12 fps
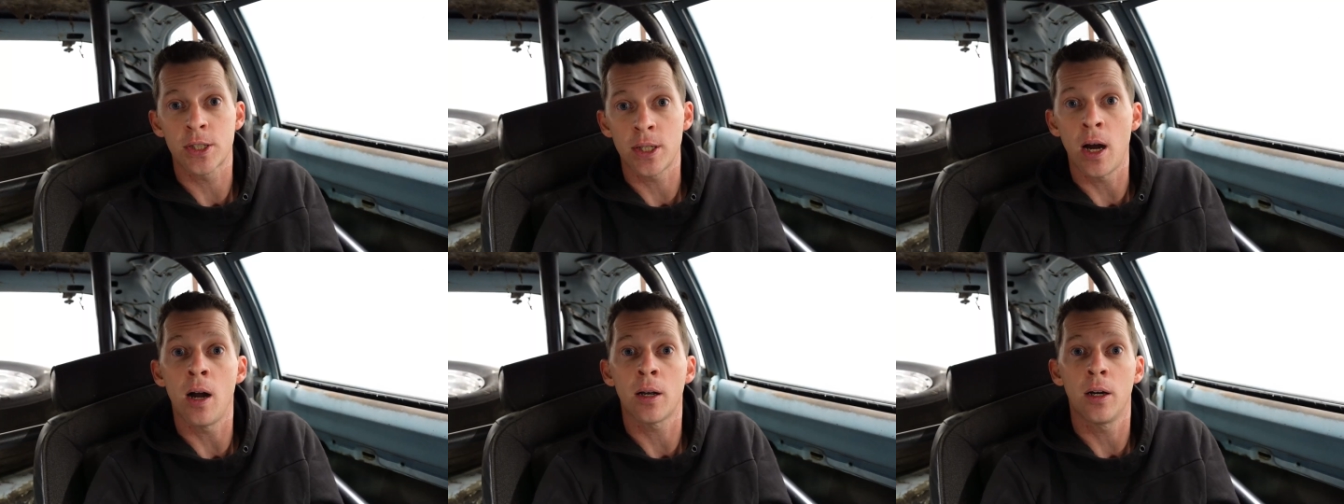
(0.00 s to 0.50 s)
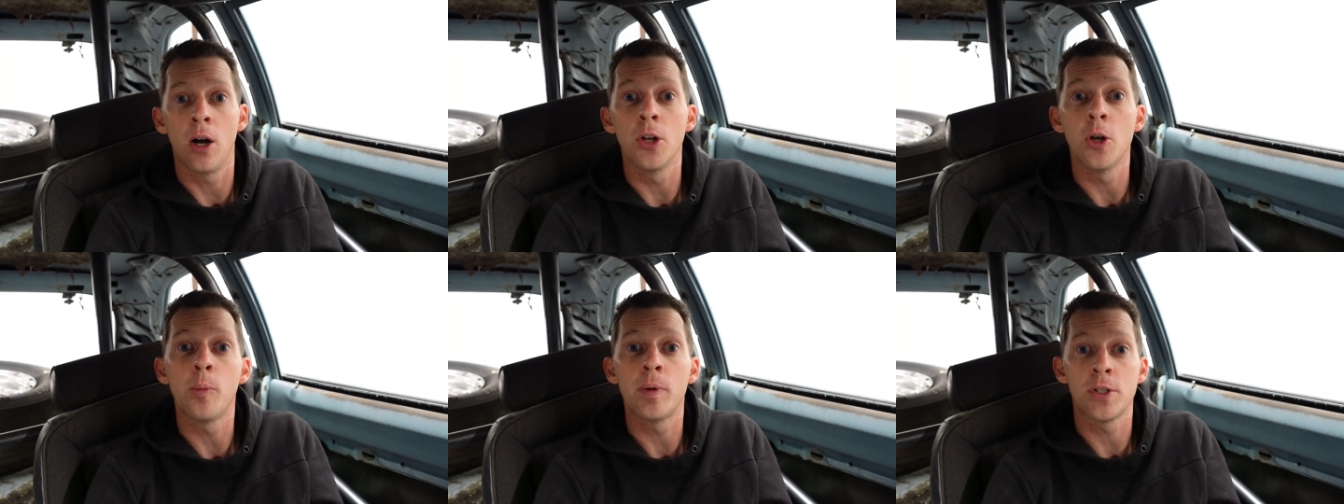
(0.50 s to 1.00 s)
stock,
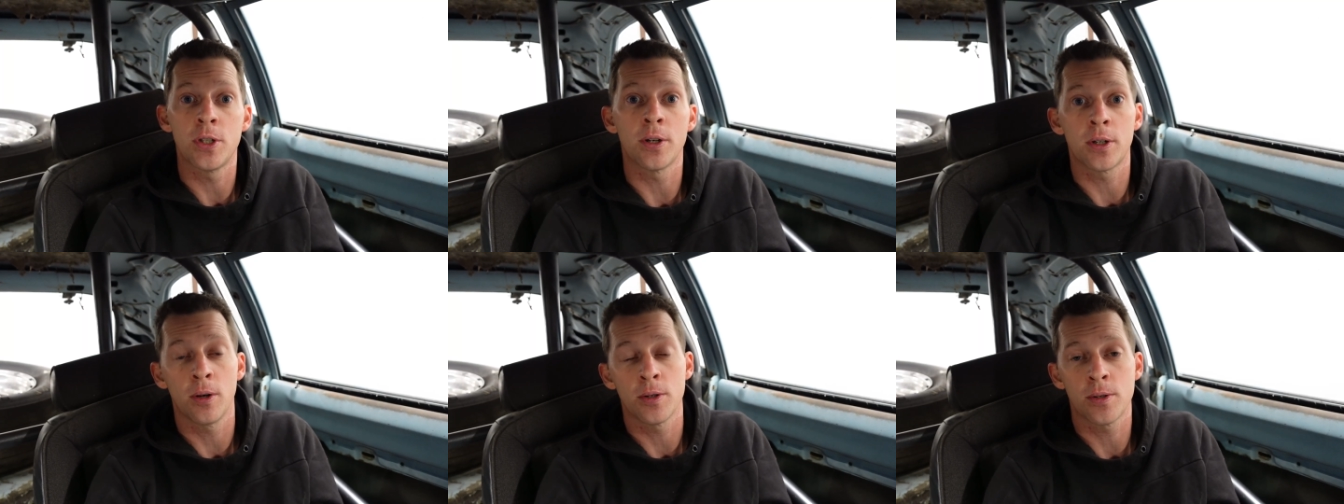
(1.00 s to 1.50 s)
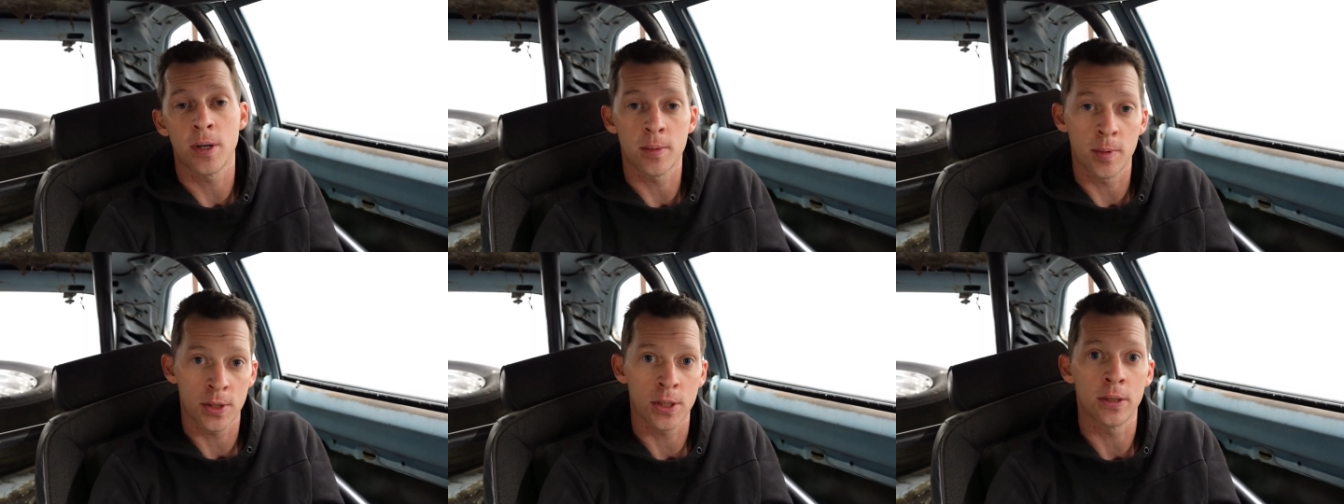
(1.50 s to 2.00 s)
unopened junkyard
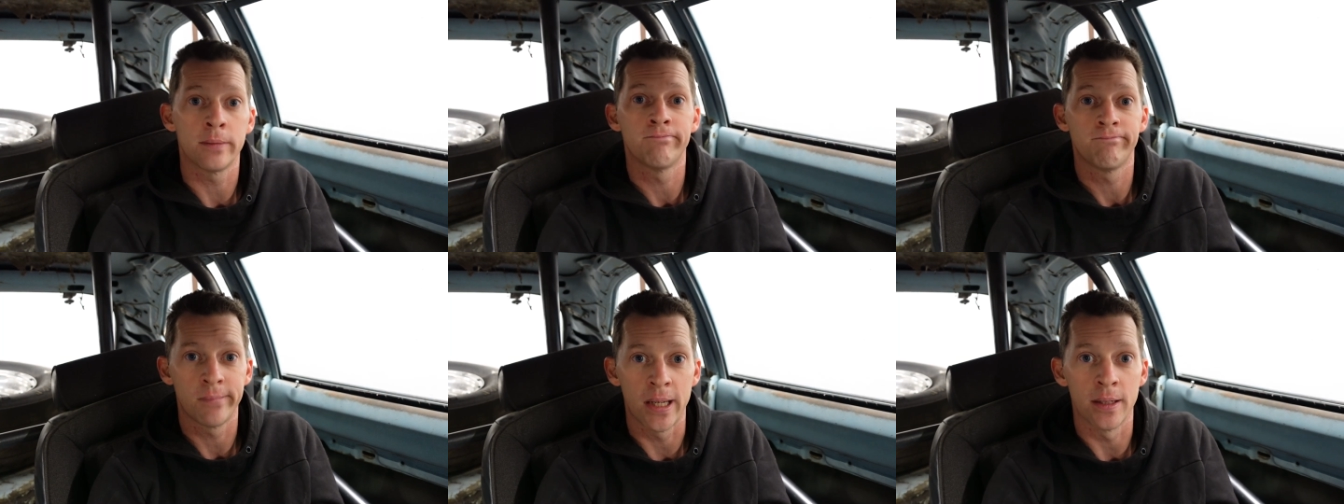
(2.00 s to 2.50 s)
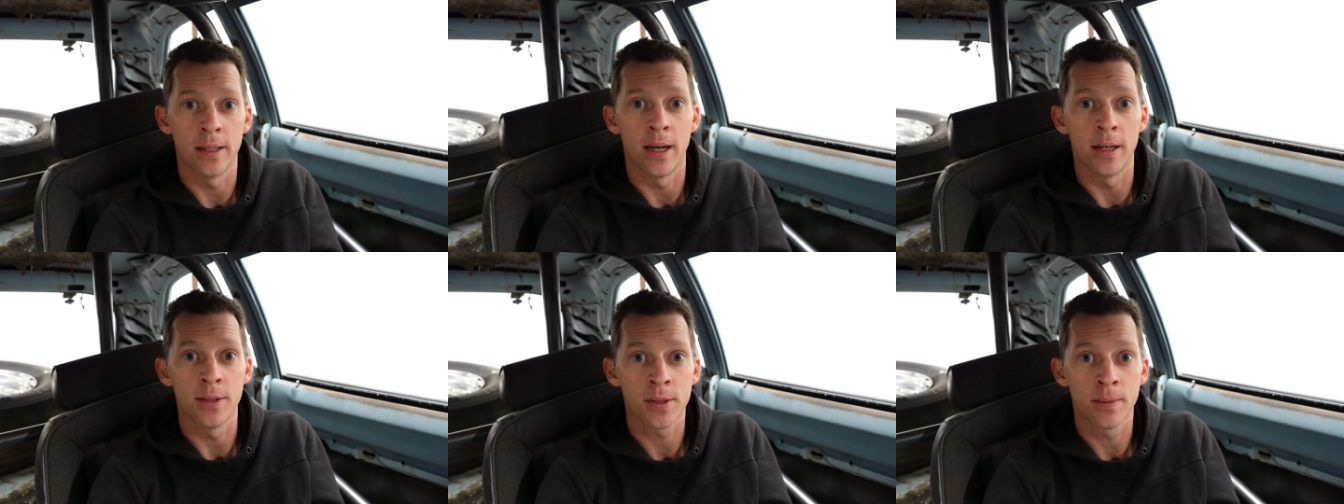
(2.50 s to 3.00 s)
transmission in the
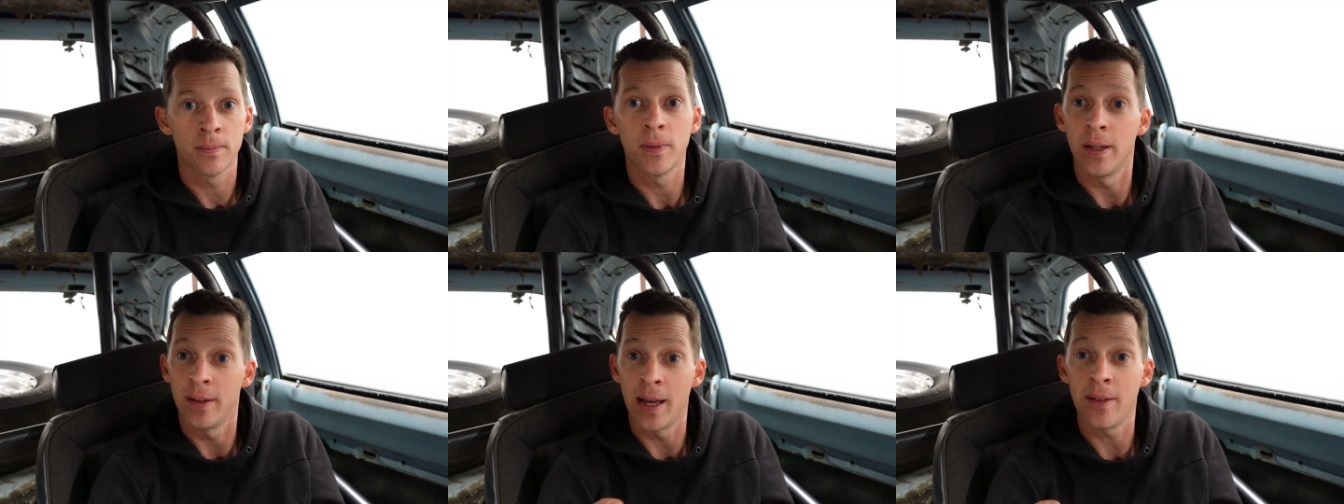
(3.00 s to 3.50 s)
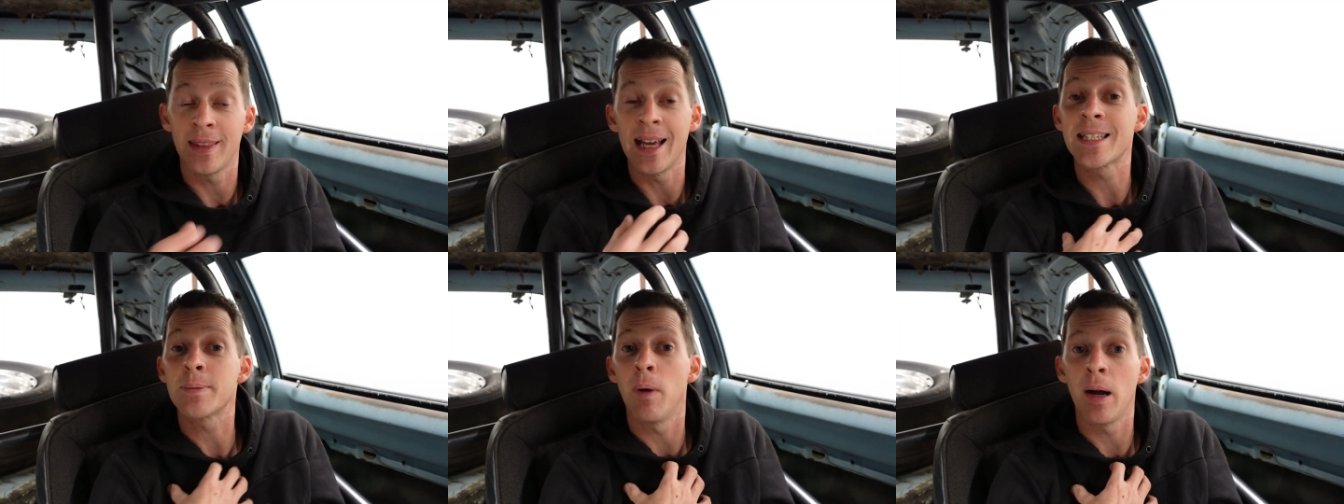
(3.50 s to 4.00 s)
nines. And that,
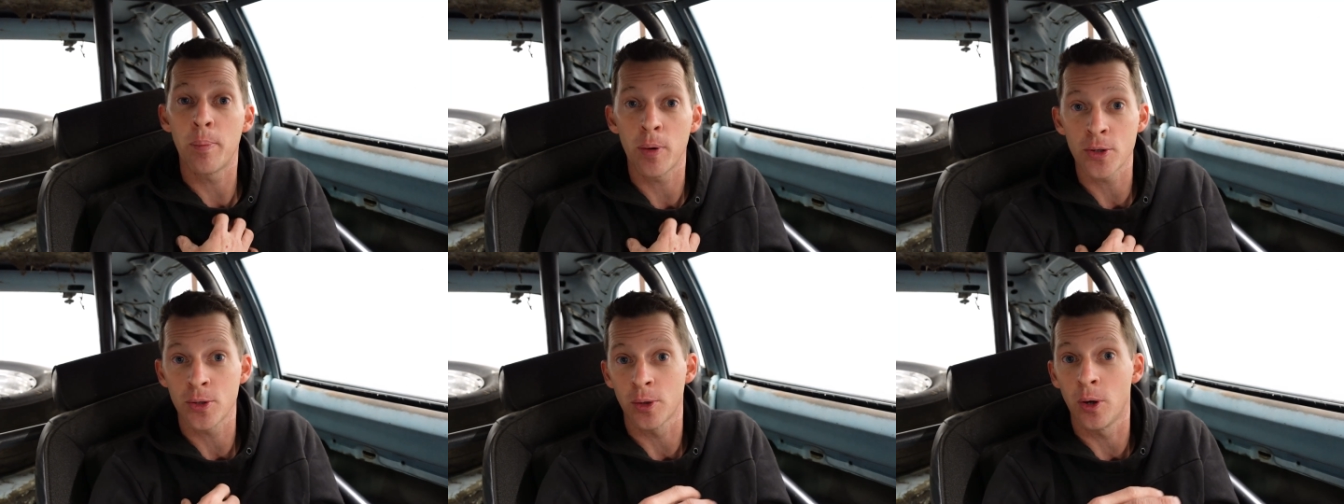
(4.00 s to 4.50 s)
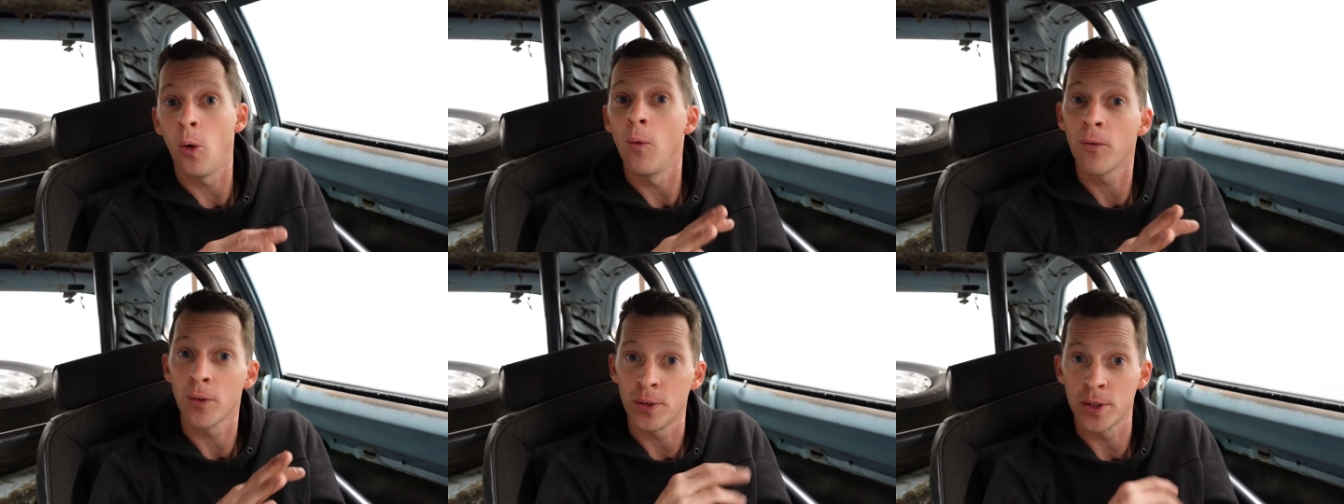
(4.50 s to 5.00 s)
that's my personal goal
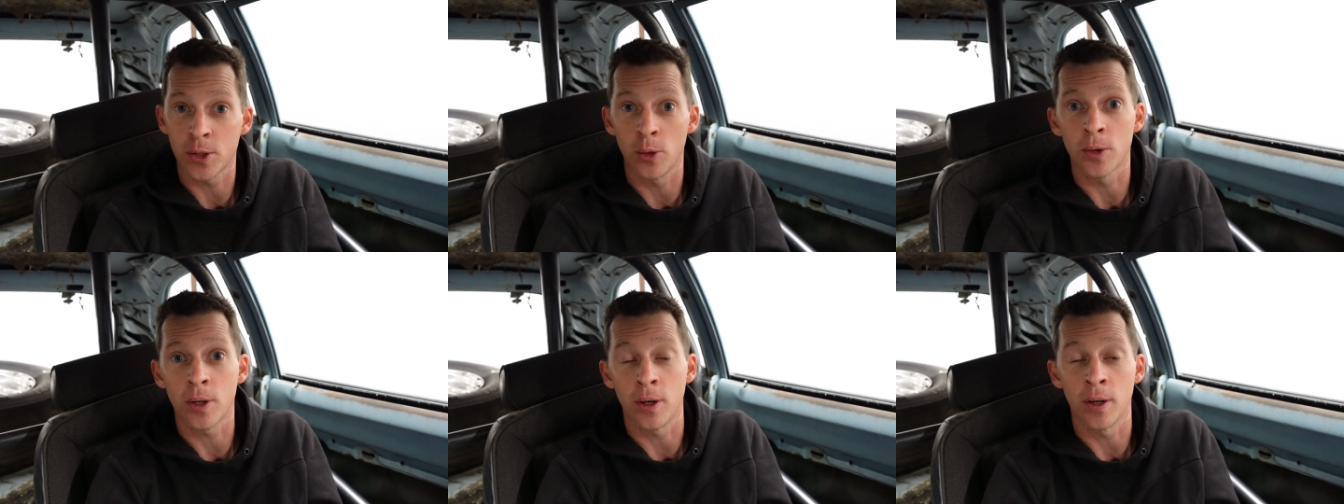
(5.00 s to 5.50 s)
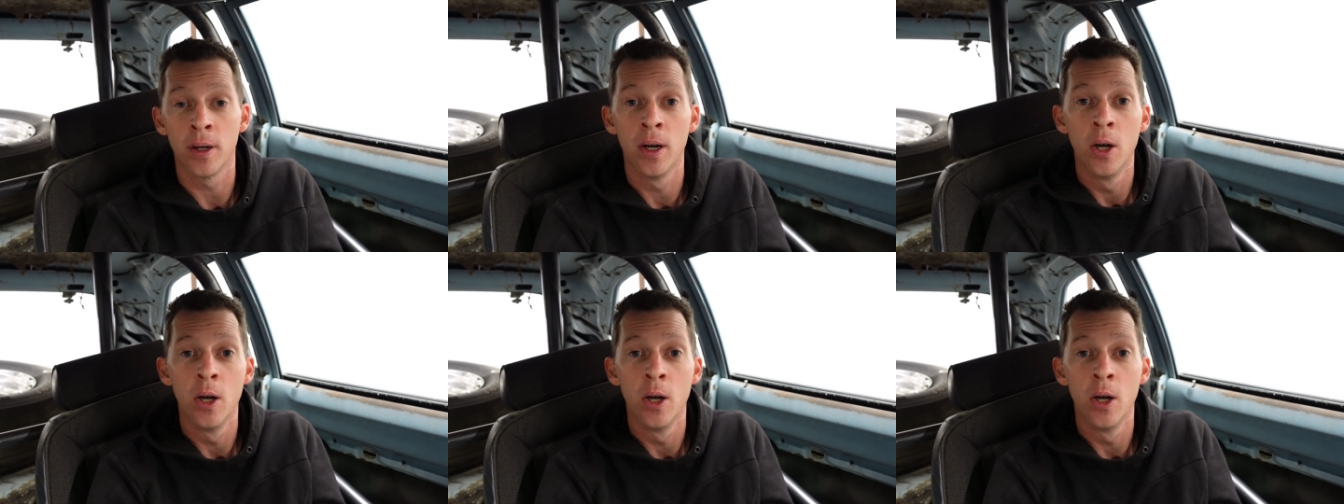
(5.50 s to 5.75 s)
for this whole car.